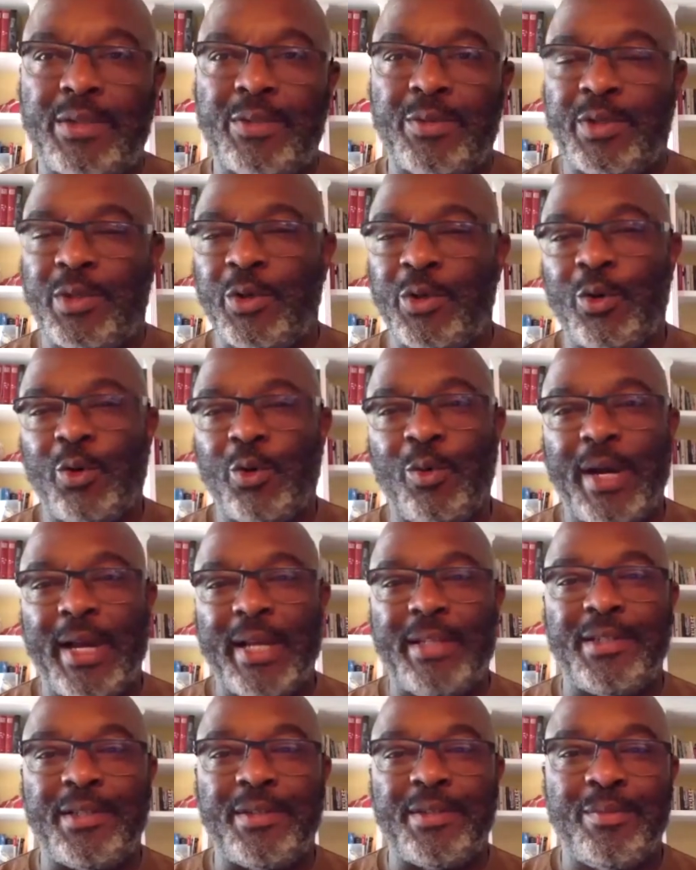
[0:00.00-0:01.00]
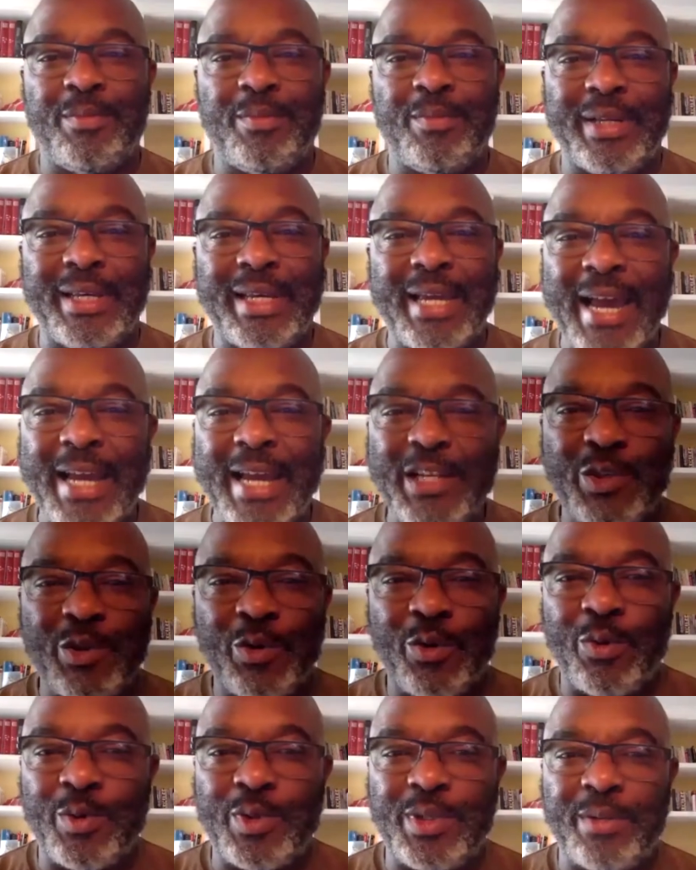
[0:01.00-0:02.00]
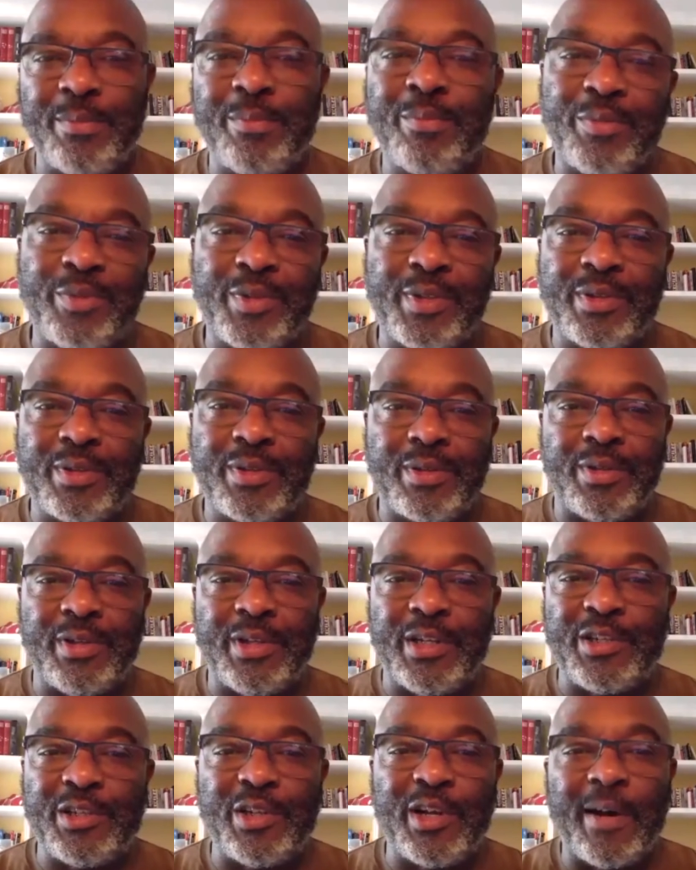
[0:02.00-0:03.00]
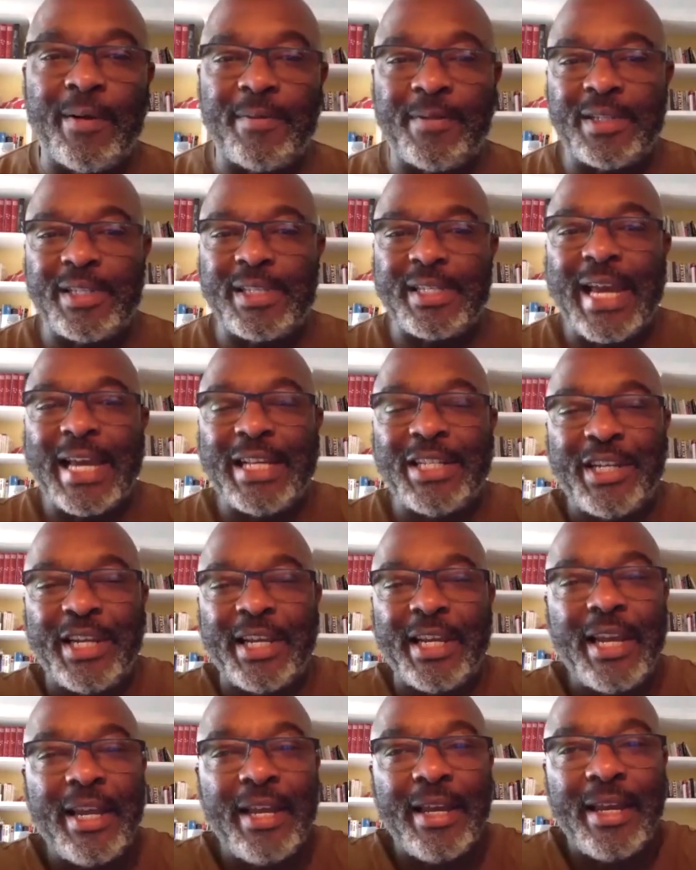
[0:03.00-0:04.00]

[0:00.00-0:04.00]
Was it always the case, or did you start after sketching?